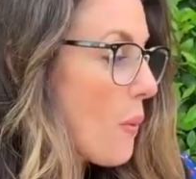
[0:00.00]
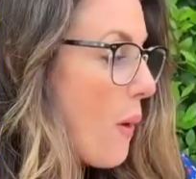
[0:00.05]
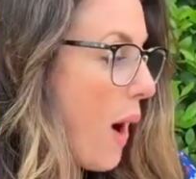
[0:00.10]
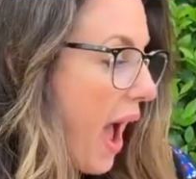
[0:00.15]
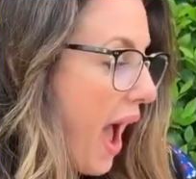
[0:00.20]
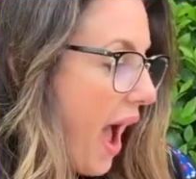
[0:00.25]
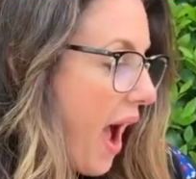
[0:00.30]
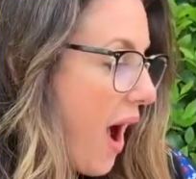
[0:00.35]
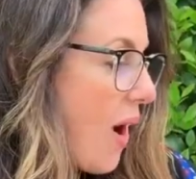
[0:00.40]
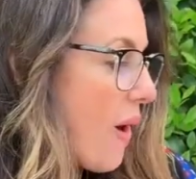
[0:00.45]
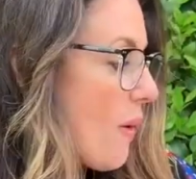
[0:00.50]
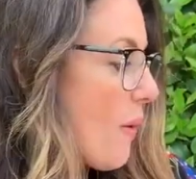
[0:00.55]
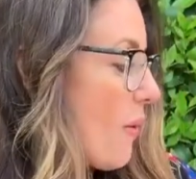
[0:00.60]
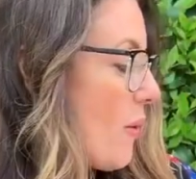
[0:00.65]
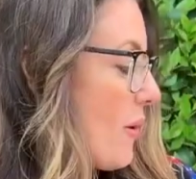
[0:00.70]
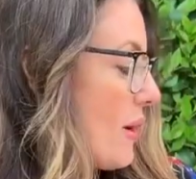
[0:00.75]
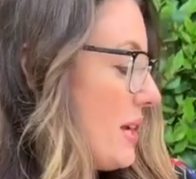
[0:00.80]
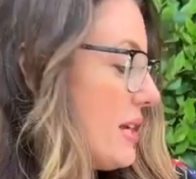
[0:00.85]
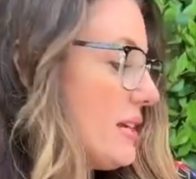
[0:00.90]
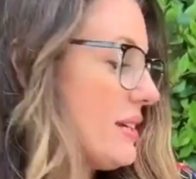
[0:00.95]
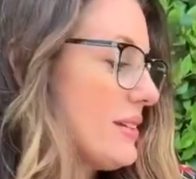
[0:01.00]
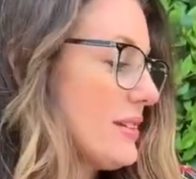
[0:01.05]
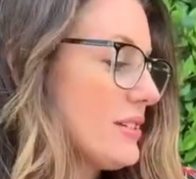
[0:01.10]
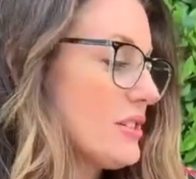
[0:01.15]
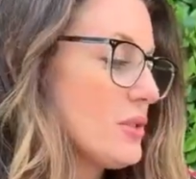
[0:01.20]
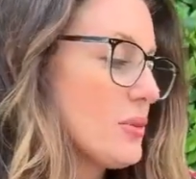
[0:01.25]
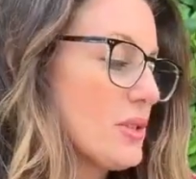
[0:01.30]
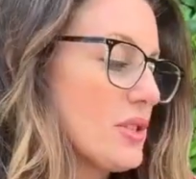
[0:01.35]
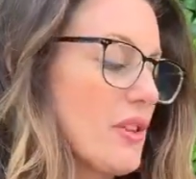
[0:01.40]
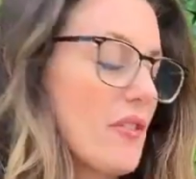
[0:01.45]
Wow,
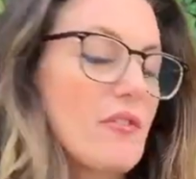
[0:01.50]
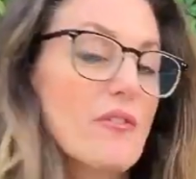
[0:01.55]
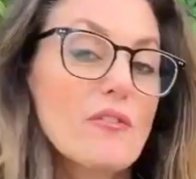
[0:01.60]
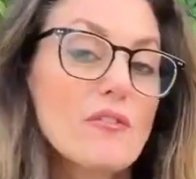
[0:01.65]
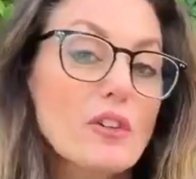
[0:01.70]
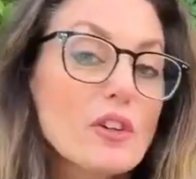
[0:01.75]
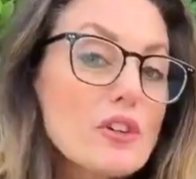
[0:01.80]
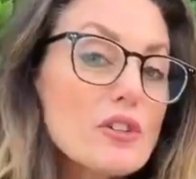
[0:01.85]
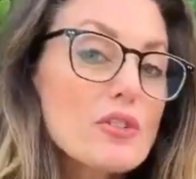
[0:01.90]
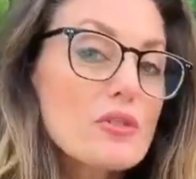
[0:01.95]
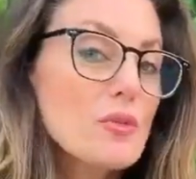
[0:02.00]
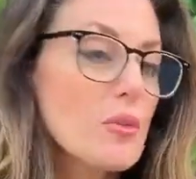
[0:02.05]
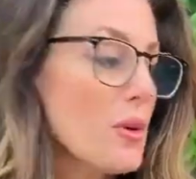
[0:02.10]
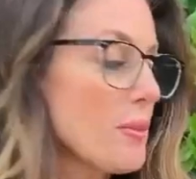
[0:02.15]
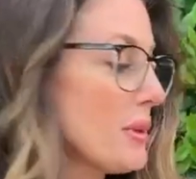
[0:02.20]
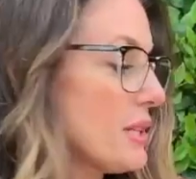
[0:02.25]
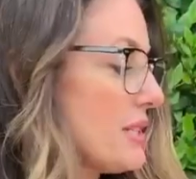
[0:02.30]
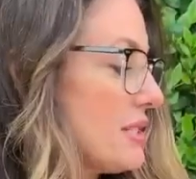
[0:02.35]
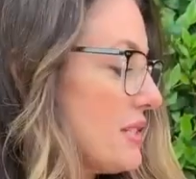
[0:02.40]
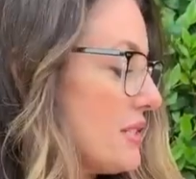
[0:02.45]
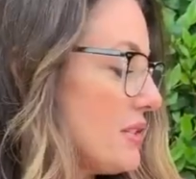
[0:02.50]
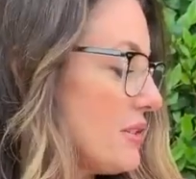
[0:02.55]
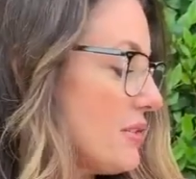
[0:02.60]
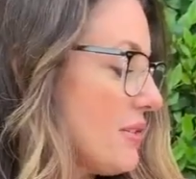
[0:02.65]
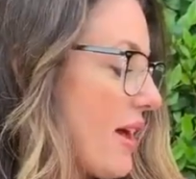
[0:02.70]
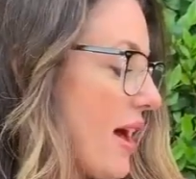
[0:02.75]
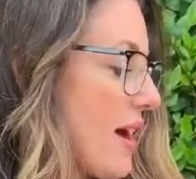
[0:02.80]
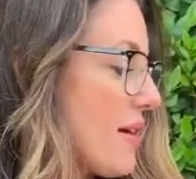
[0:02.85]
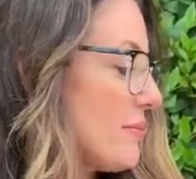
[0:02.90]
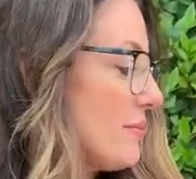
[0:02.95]
she was the first woman to do
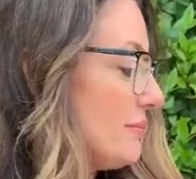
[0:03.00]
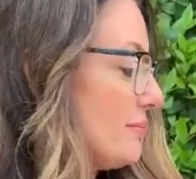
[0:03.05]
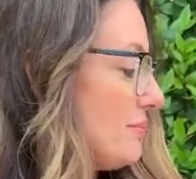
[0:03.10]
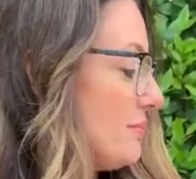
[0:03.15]
that.